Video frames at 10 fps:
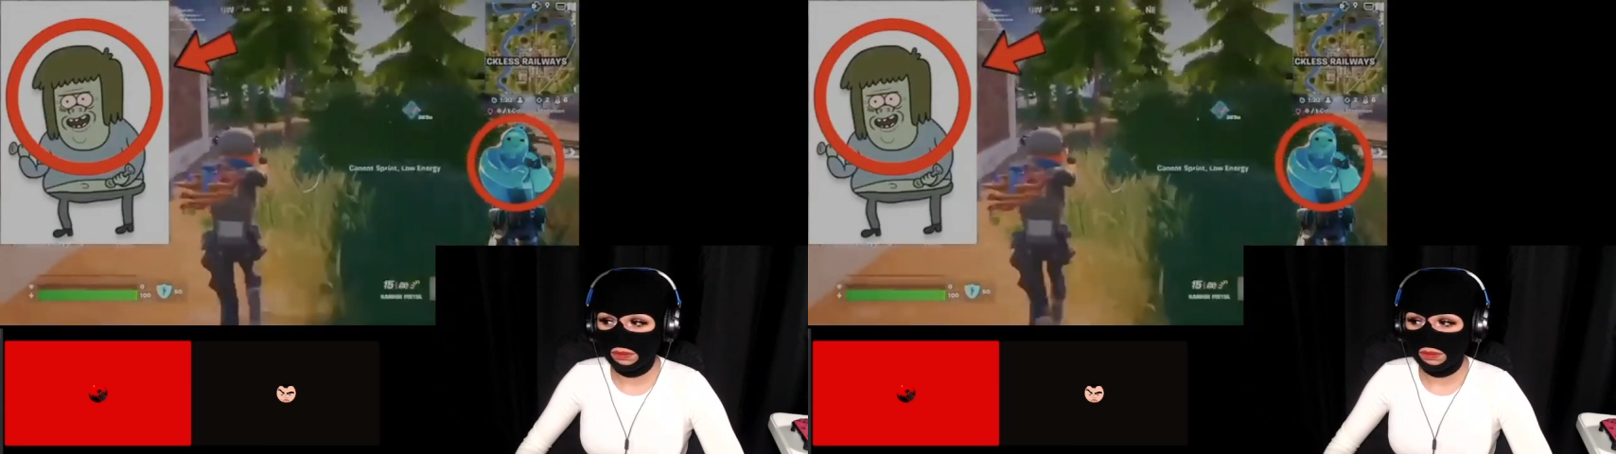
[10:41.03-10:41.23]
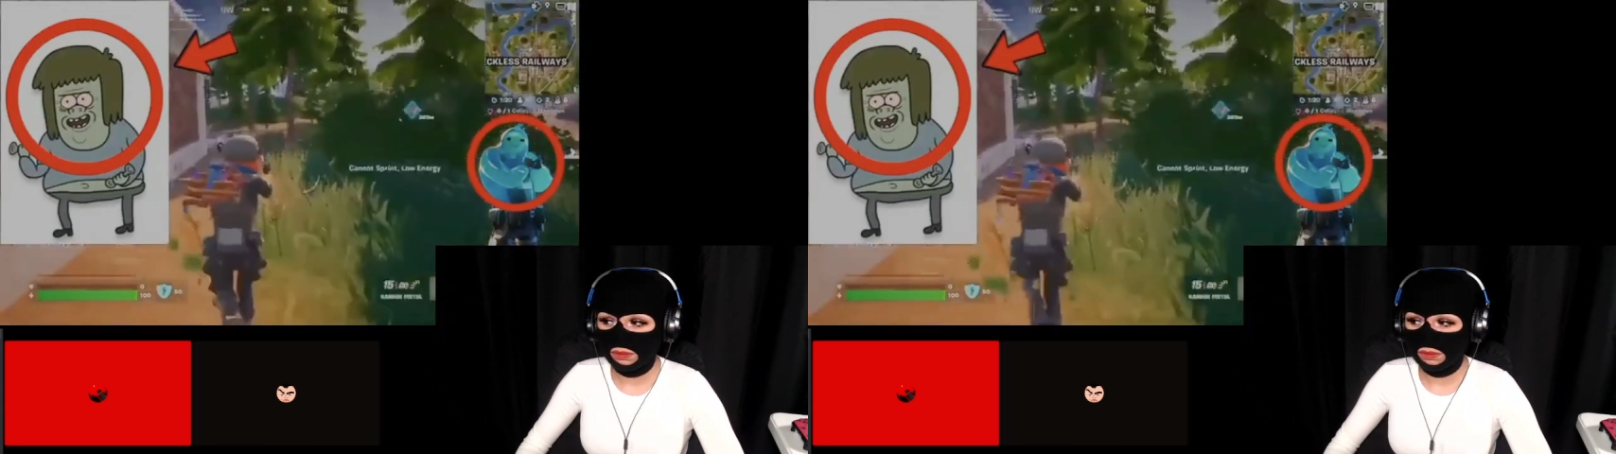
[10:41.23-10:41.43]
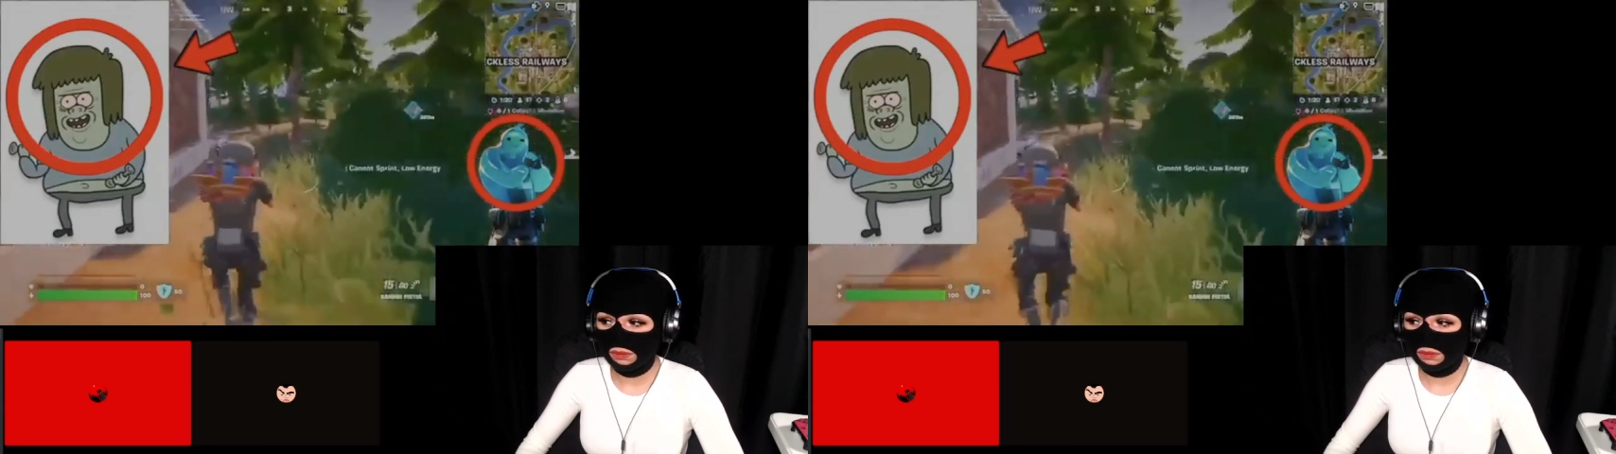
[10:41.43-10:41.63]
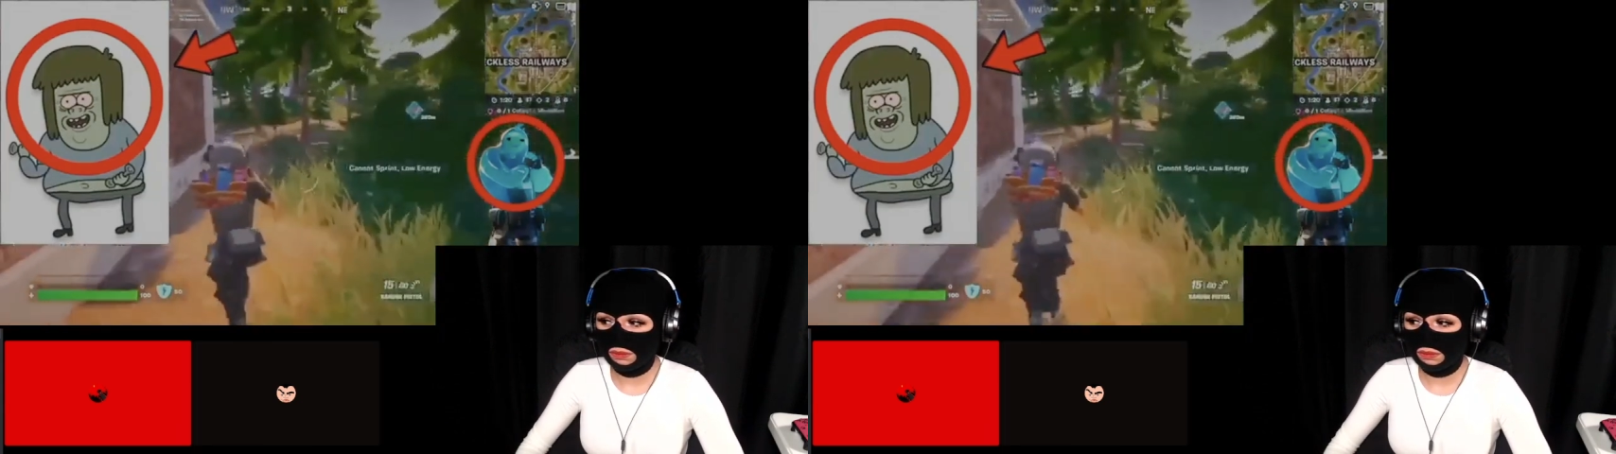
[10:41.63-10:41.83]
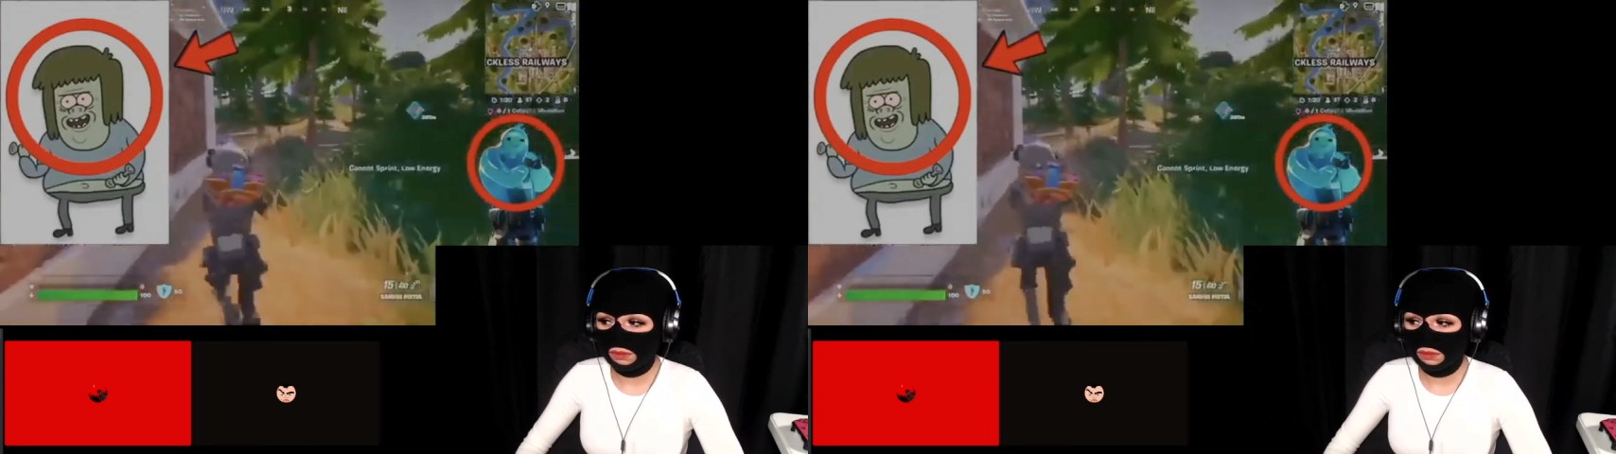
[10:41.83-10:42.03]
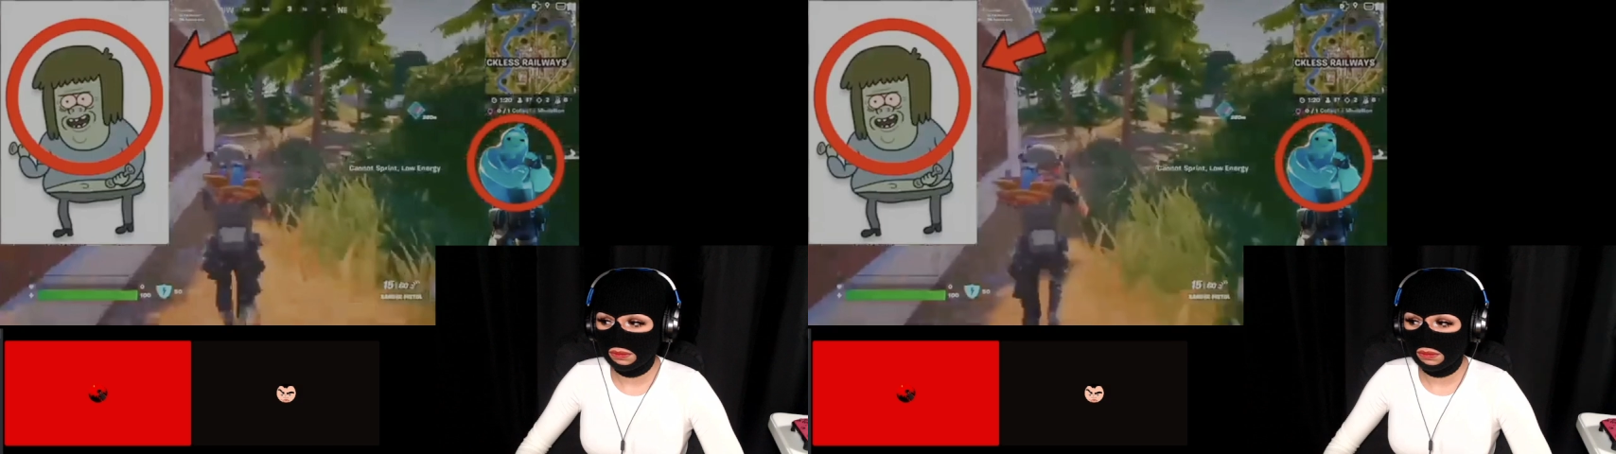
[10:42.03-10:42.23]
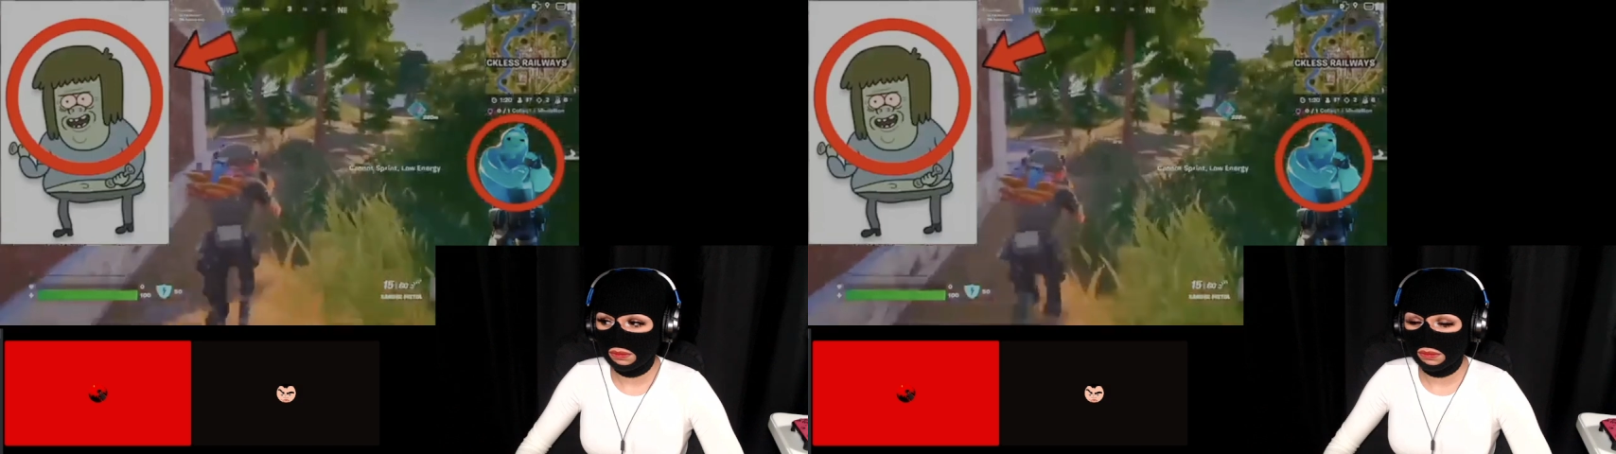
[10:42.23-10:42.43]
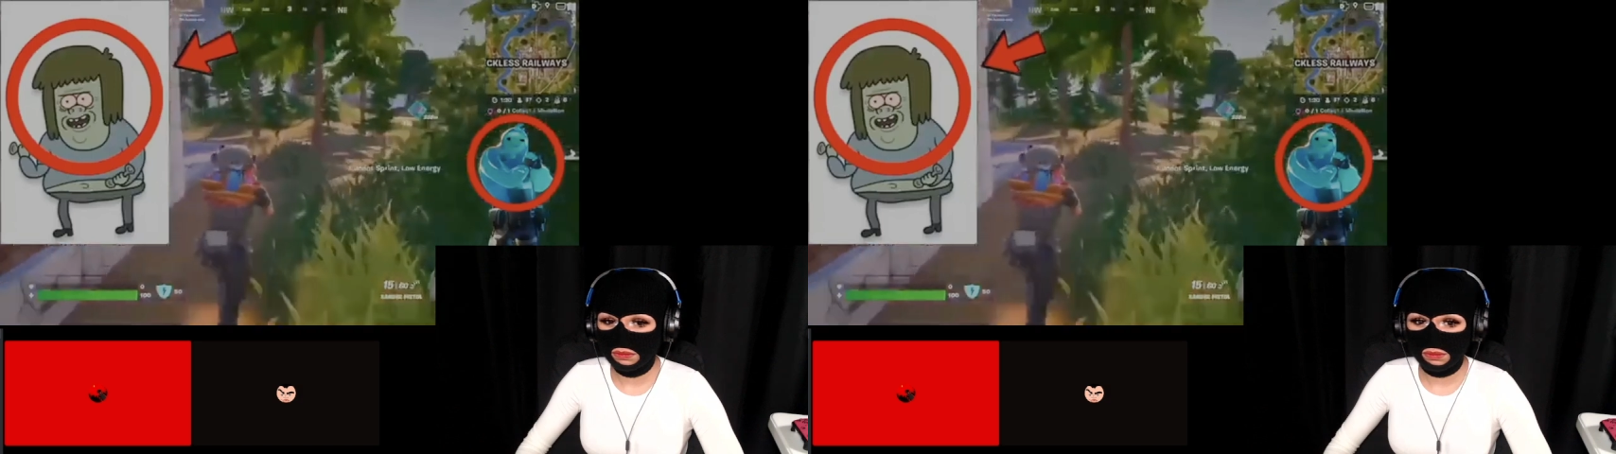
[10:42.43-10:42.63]

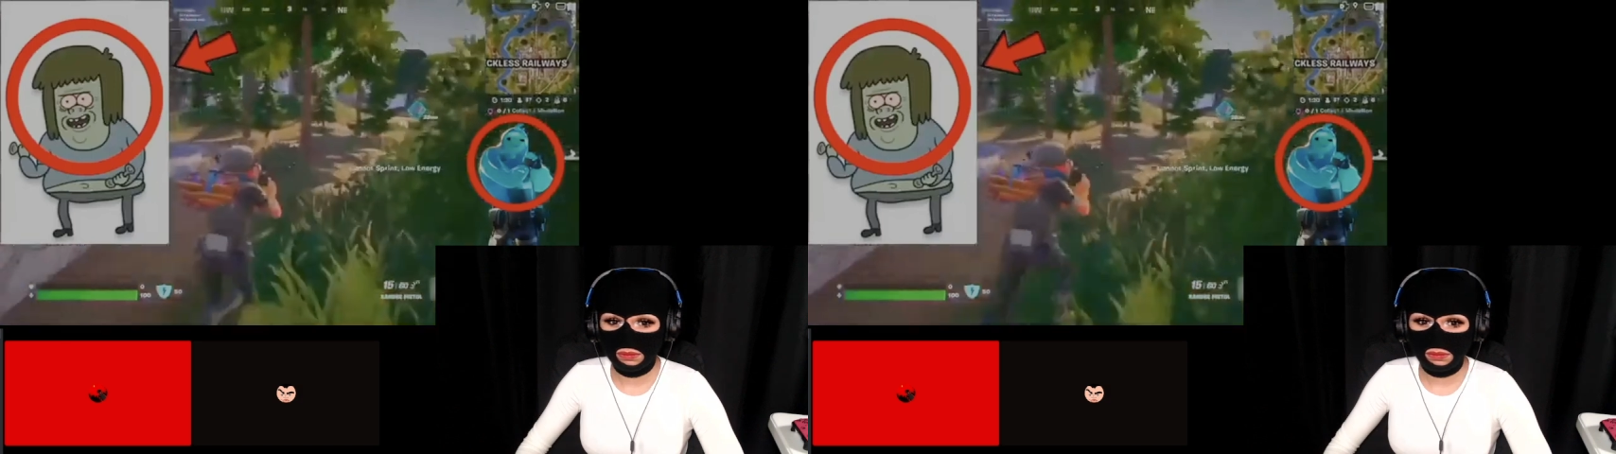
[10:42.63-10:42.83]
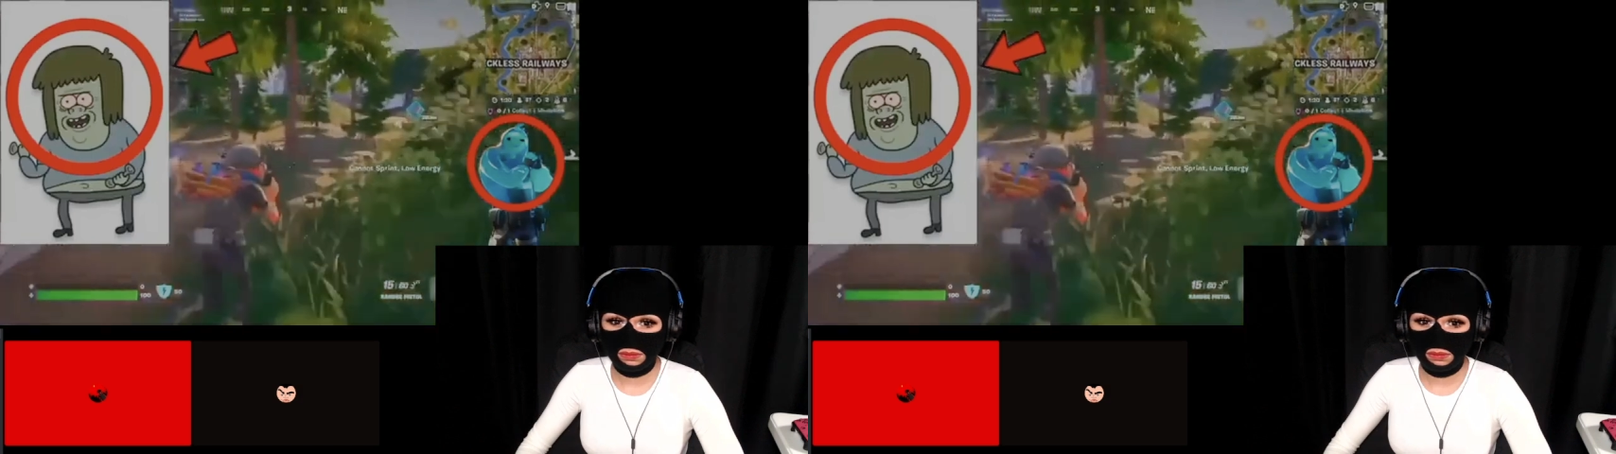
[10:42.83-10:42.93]
Nobody speaks.